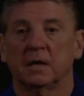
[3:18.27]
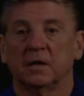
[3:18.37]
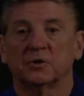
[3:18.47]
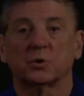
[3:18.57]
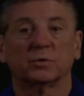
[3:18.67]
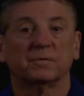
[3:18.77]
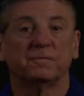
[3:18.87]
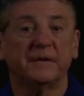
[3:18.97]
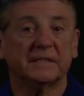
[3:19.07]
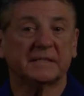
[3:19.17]
So the
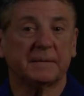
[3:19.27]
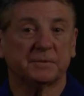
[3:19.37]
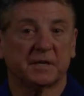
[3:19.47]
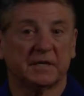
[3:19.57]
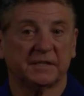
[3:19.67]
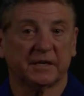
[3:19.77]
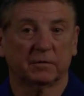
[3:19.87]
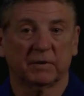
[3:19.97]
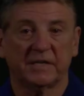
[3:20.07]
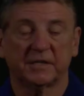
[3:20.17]
fixed step size
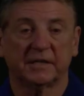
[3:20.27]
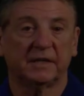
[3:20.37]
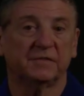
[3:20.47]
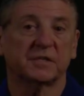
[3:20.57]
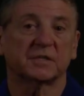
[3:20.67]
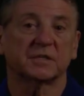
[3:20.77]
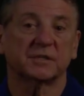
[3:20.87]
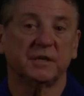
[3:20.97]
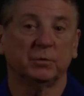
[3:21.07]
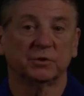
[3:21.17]
iteration gives us a
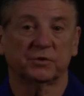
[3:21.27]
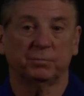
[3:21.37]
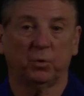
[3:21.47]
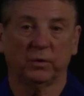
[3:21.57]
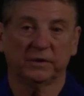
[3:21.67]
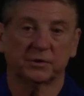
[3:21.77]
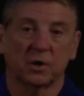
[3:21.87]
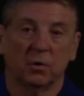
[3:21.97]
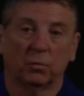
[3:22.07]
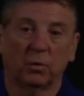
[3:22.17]
sequence of points.
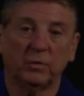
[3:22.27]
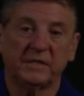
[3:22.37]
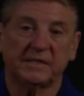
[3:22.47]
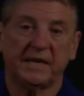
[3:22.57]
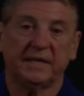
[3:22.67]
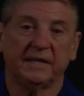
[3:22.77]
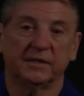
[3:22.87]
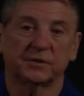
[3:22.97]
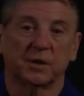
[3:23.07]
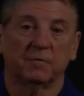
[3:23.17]
What we say
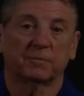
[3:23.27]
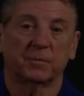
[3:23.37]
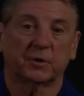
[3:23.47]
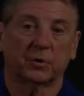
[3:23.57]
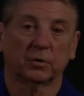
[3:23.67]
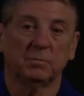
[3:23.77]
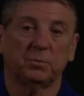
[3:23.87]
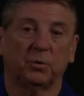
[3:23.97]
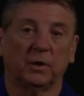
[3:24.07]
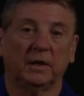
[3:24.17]
is from the current
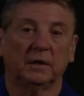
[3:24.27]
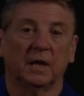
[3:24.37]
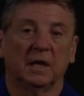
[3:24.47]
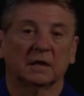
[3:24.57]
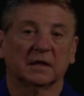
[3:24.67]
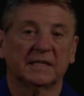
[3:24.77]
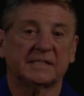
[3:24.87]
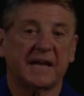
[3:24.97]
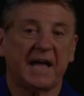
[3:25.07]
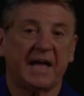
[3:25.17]
point, let's
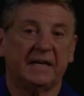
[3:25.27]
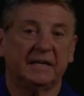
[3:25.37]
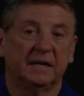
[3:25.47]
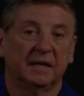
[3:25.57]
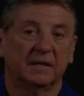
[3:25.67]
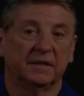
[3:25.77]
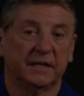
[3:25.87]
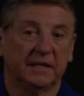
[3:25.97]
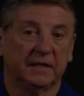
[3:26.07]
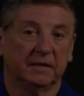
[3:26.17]
add
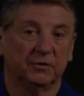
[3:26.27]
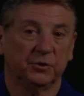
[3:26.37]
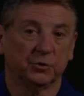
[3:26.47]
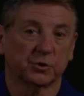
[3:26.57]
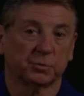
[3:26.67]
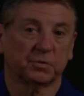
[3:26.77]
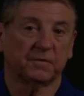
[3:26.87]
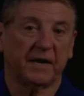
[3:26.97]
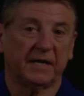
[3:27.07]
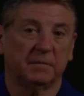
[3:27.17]
the user
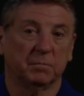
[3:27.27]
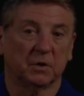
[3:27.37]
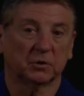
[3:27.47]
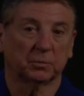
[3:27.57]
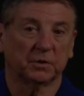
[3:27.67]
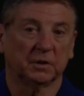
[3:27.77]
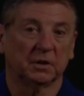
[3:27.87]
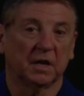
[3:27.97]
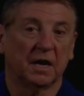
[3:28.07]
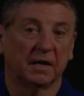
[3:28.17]
provided multiple
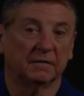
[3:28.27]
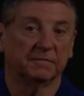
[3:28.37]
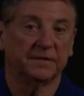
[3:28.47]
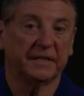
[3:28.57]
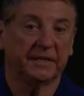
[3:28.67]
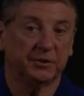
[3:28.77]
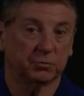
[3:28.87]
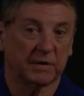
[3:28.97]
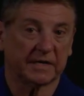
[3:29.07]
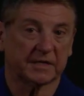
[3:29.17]
of the
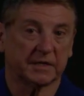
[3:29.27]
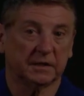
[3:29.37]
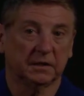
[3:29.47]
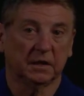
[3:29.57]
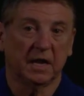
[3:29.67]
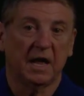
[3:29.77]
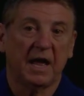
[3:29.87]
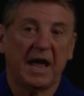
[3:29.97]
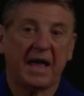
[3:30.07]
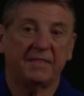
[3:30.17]
direction,
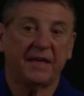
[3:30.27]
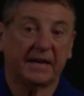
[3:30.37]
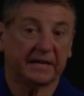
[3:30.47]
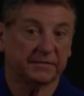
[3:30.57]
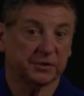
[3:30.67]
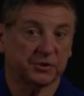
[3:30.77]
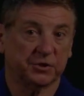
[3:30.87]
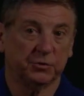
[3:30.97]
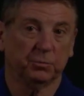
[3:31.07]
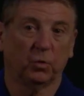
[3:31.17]
and that gives us the
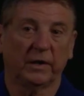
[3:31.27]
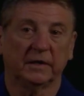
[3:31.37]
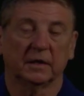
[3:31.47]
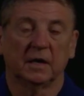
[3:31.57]
new point.